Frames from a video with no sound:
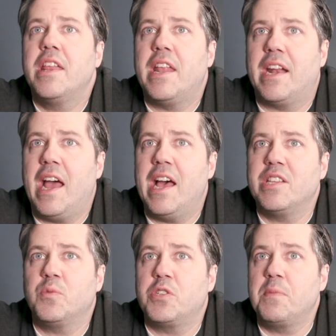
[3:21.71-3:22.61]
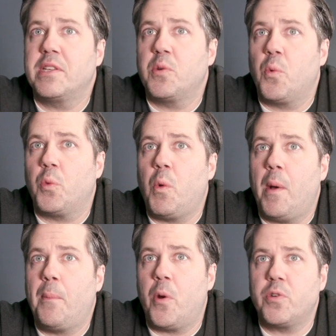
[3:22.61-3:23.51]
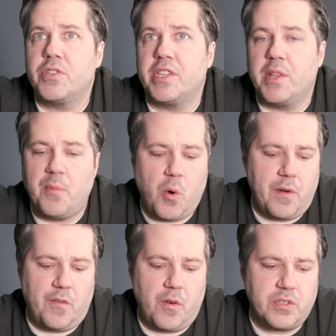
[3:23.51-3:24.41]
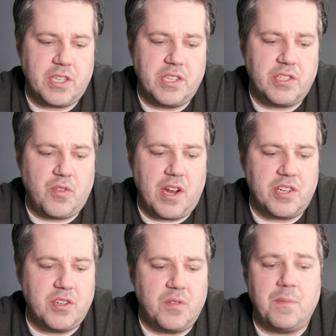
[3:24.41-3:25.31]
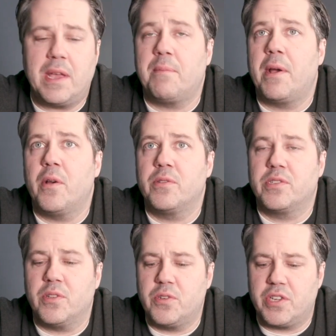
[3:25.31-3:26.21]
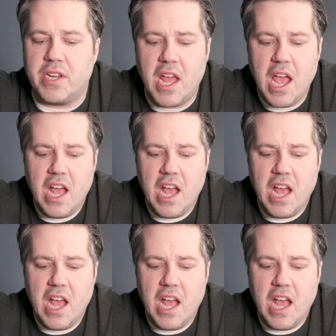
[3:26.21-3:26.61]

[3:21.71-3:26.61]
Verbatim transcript: that it has, which makes it worthwhile purchasing the board versus trying to make my own solution,